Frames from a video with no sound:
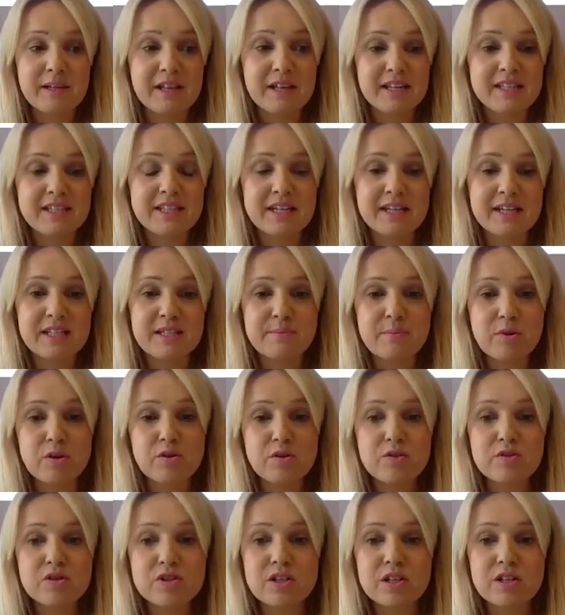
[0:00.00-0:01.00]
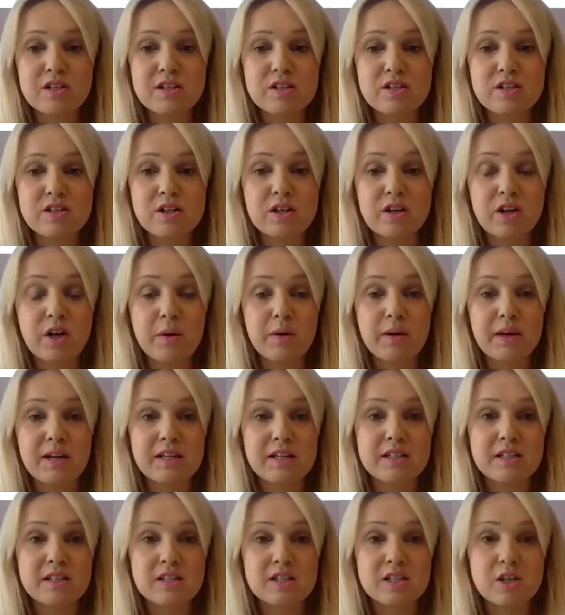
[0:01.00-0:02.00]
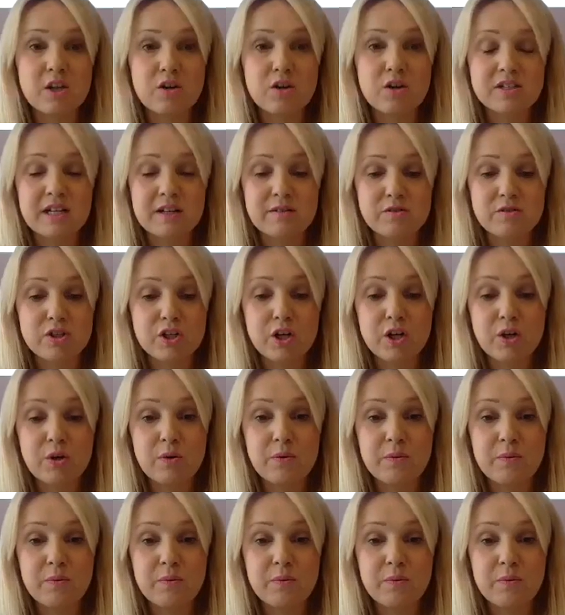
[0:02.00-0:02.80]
the last 6 months and going into this lockdown too,